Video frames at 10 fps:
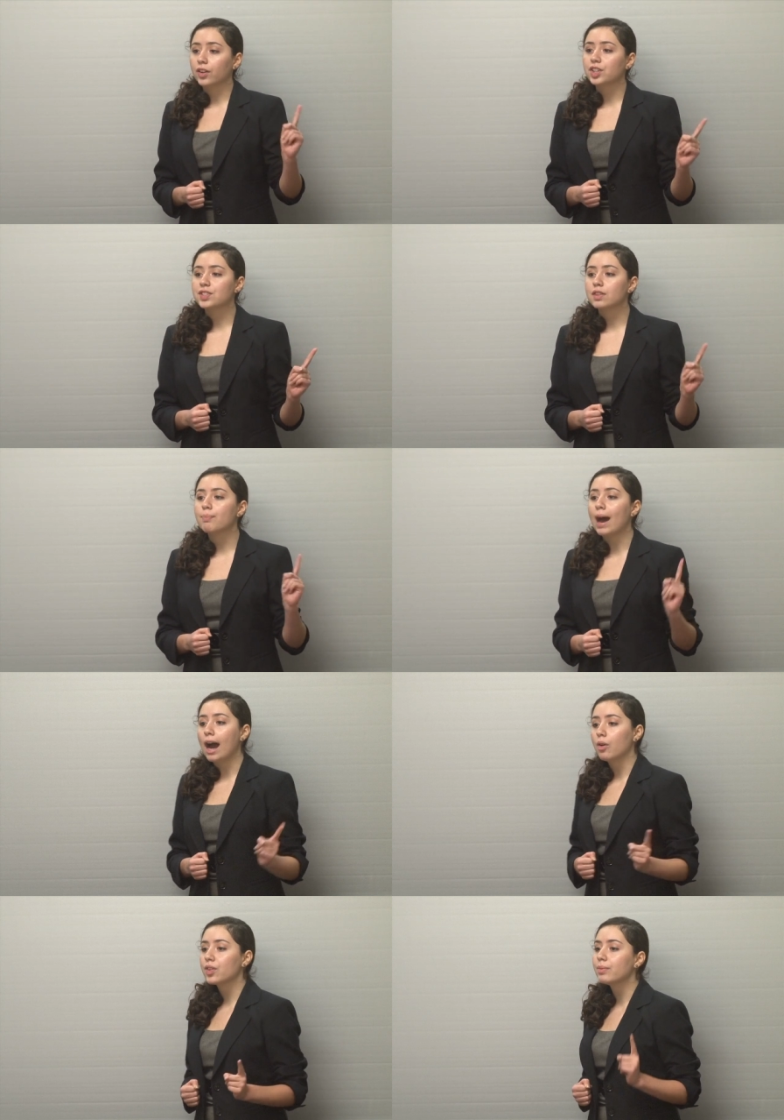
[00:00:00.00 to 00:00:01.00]
First, the
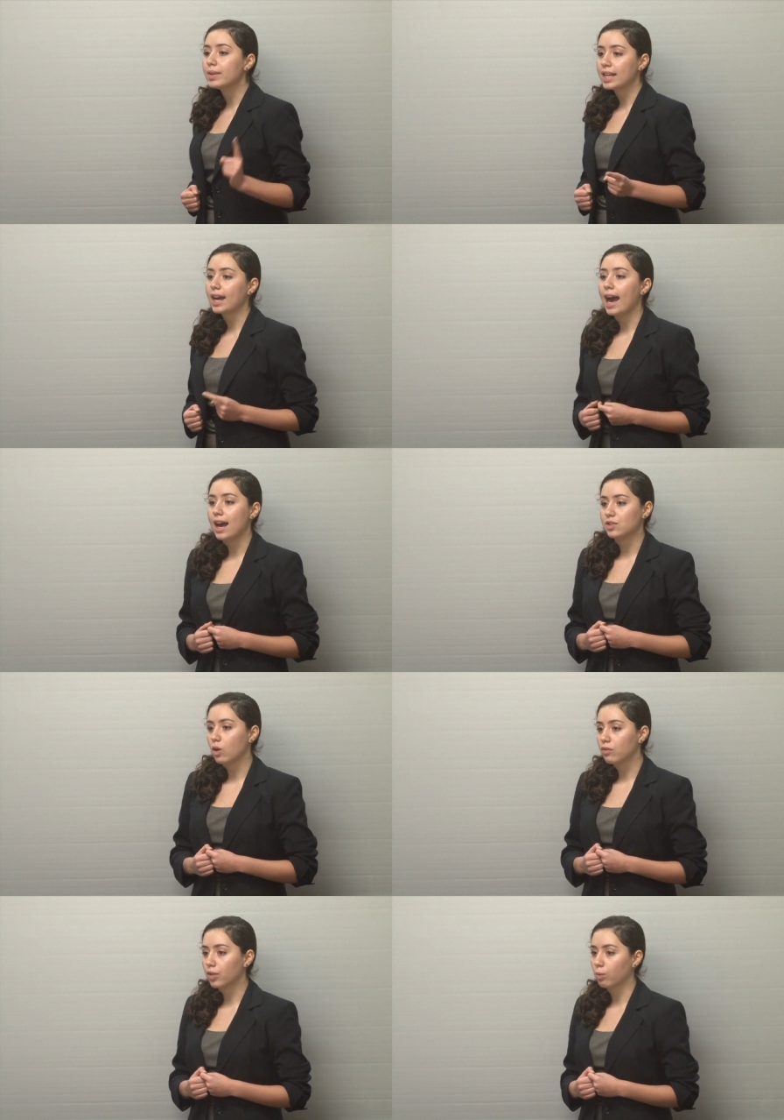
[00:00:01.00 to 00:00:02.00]
power the media has
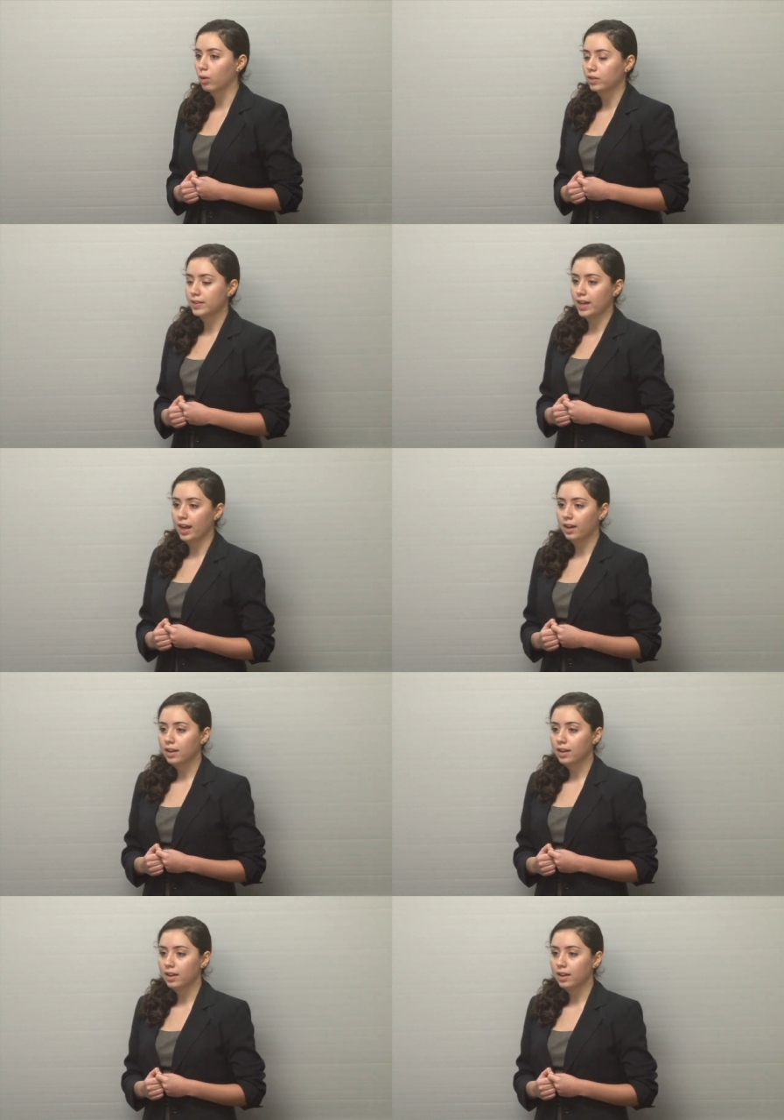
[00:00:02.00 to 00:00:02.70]
over the world today.